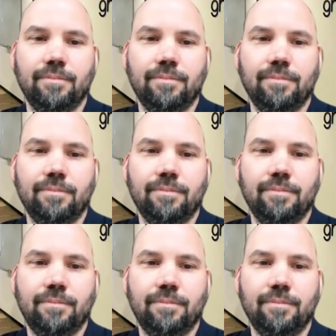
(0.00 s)

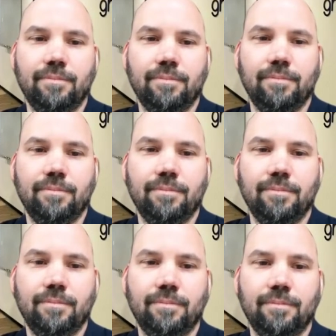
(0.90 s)

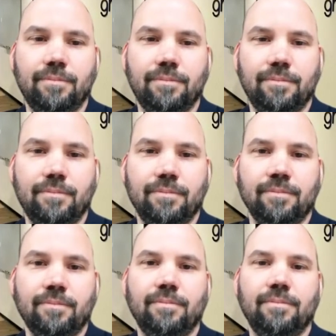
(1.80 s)

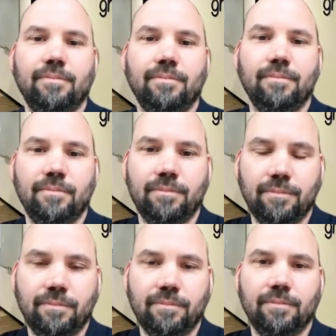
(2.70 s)

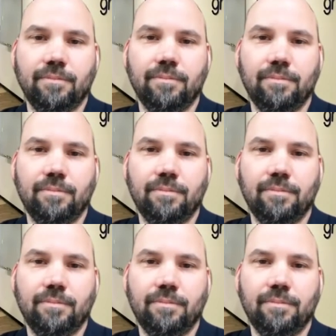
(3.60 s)
(not speaking)